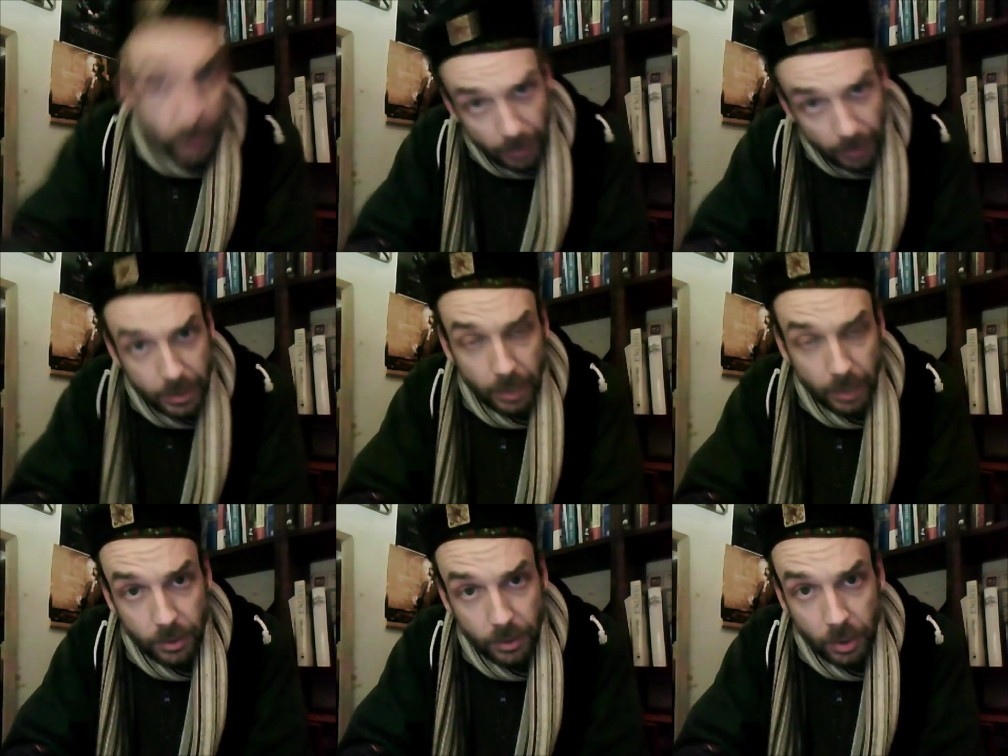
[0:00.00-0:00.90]

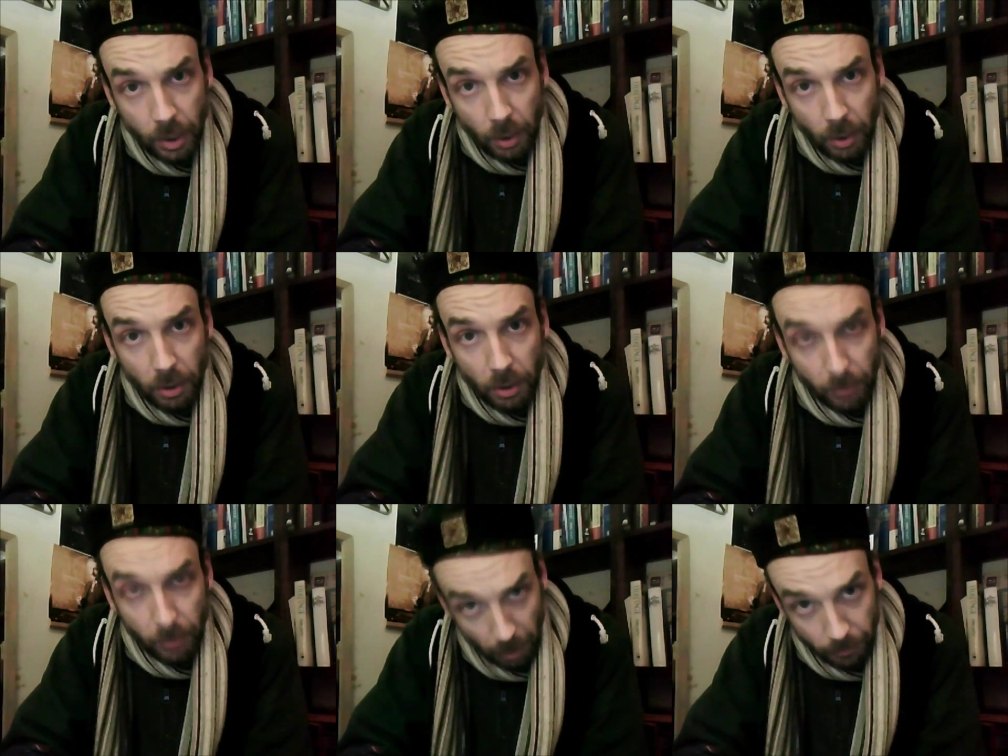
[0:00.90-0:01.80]
intense
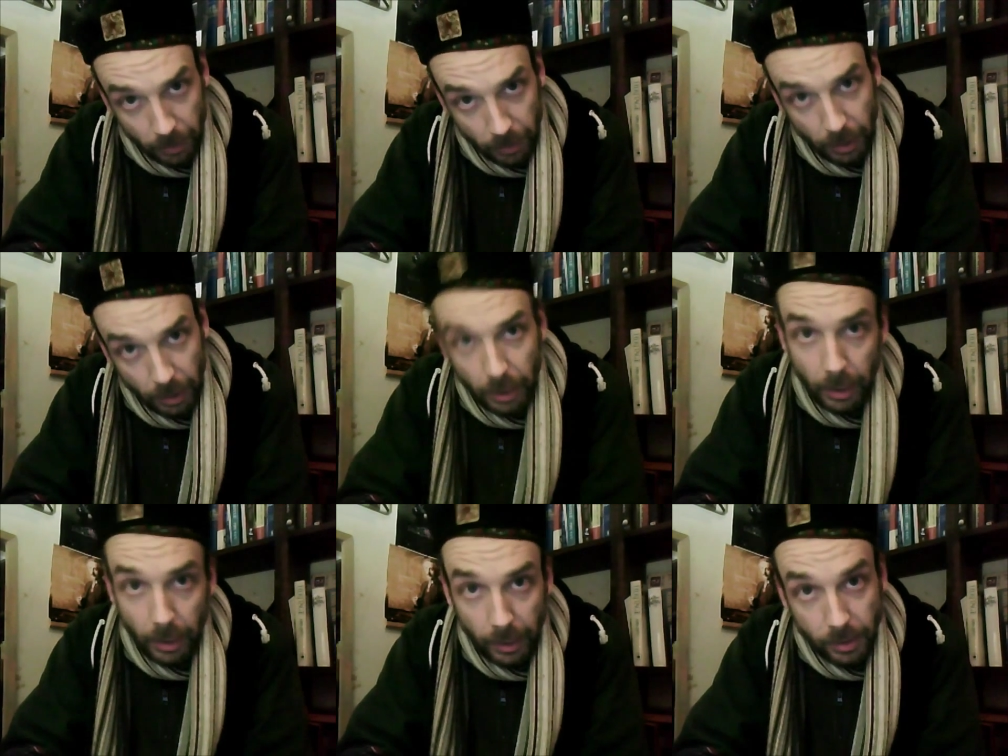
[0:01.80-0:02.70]
thriller.
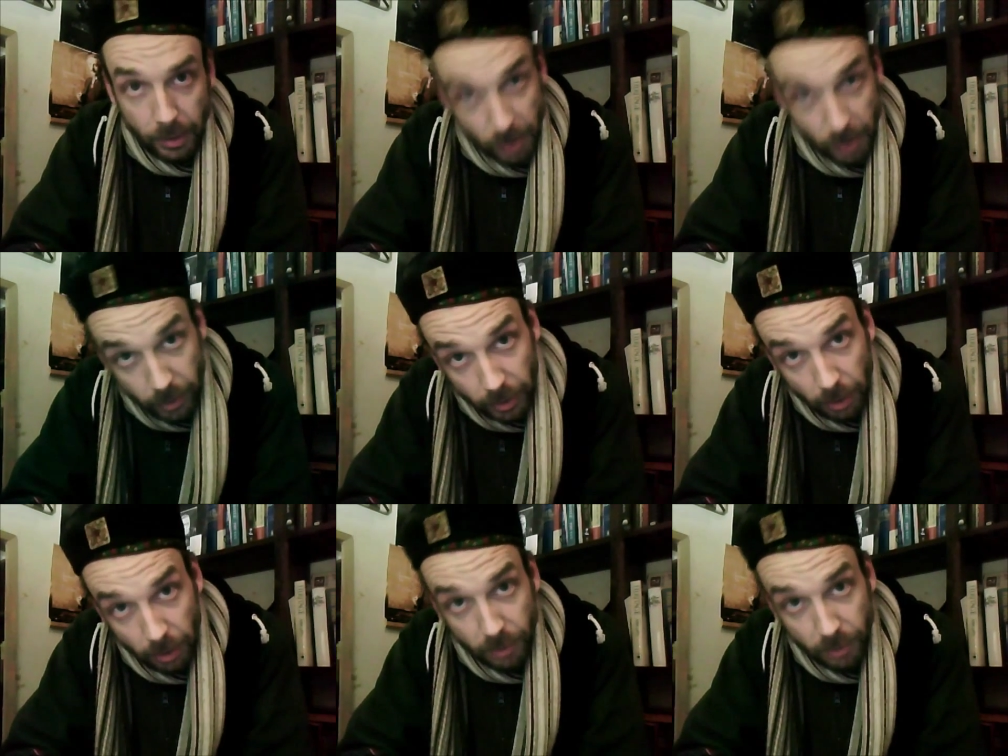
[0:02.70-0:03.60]
Uh, it's a serial
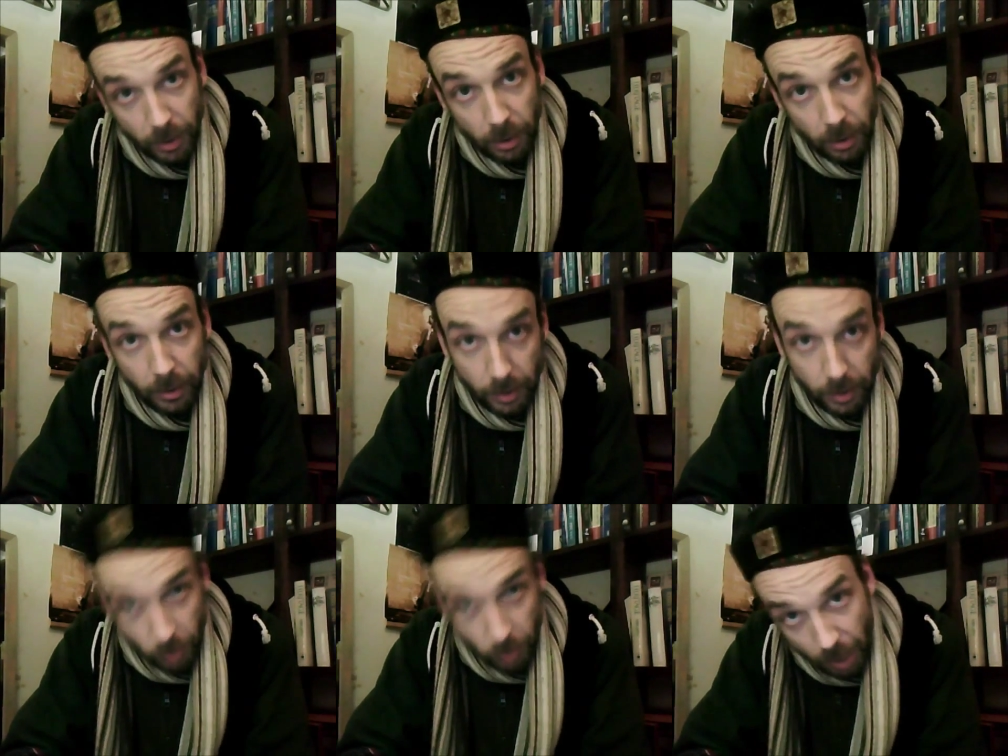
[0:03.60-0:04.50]
killer thriller.
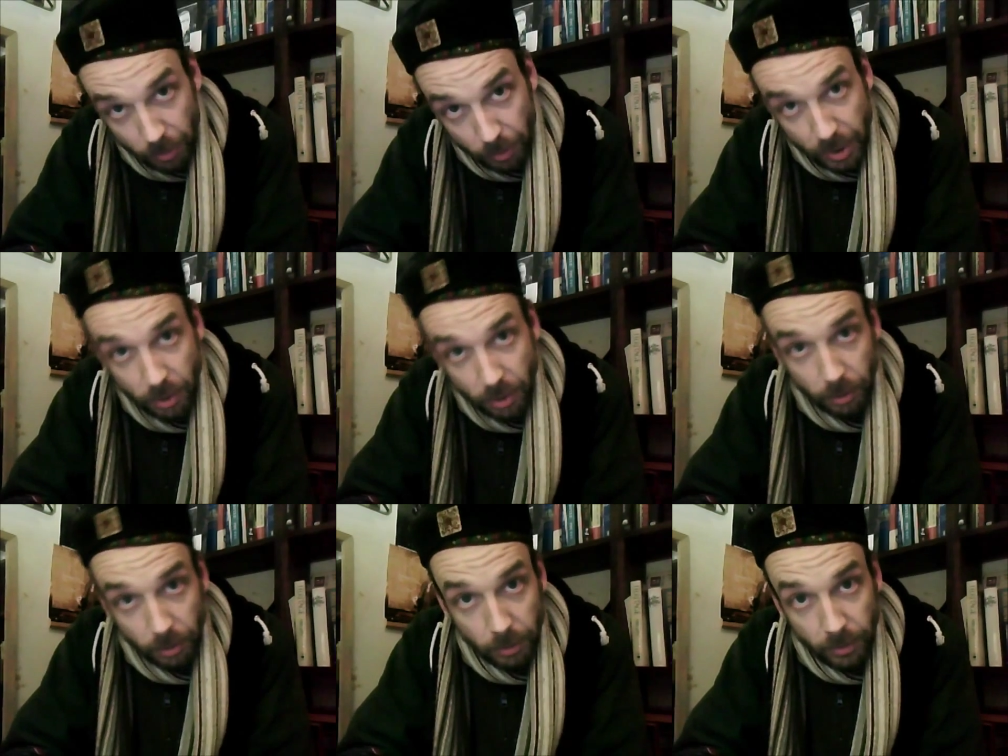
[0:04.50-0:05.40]
It's a crime
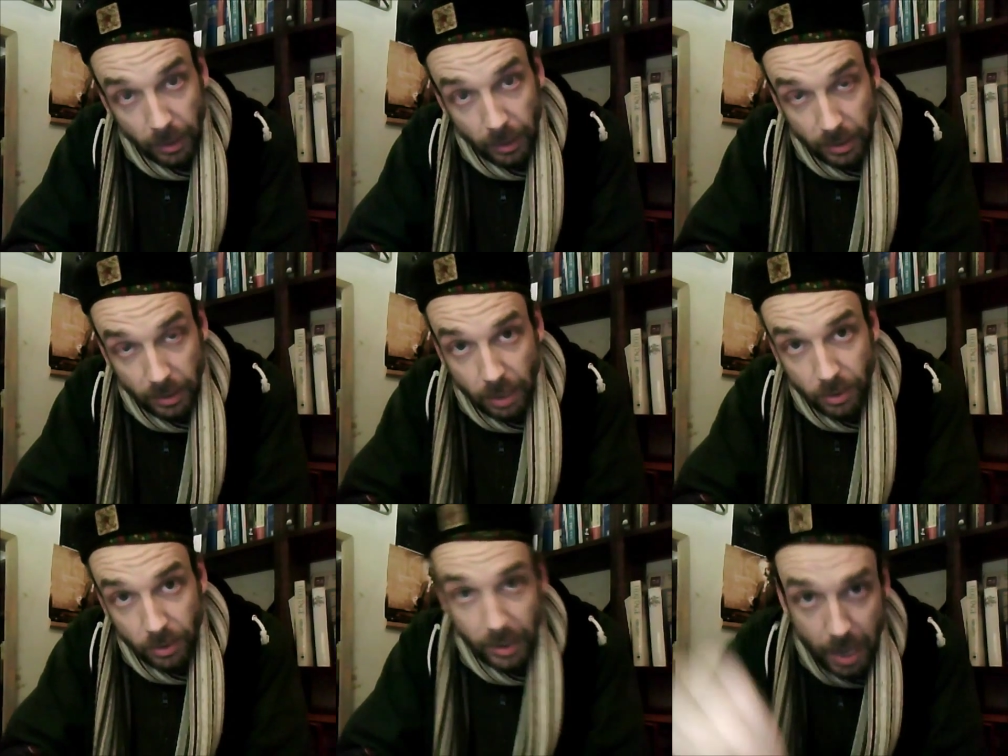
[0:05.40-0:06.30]
procedural movie. It's an
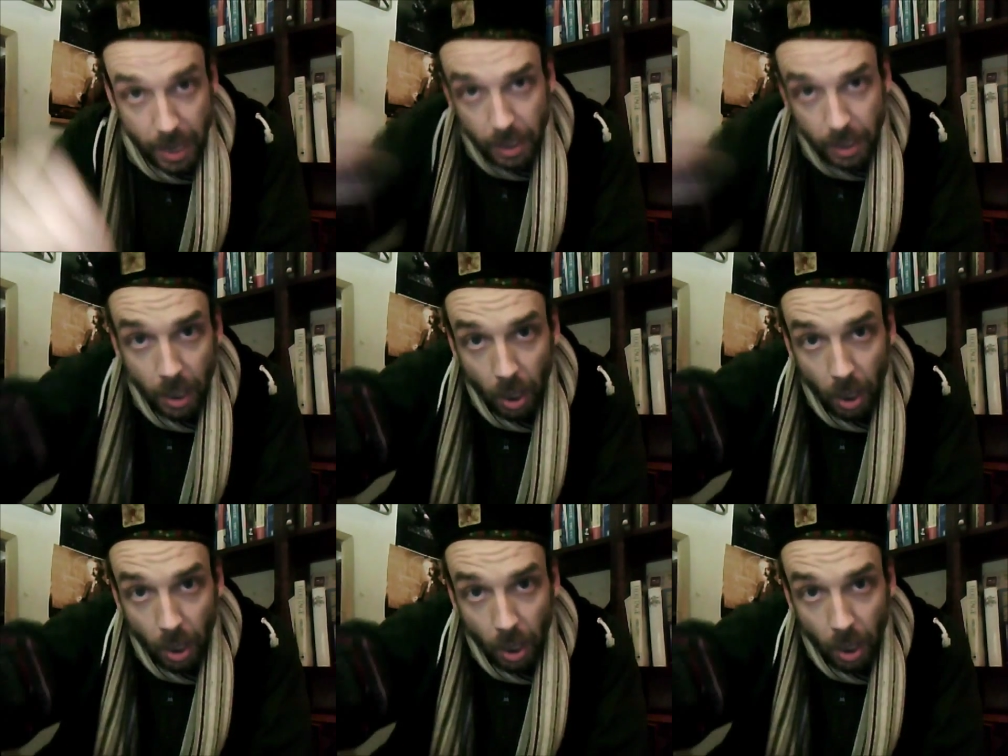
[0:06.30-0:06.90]
interesting take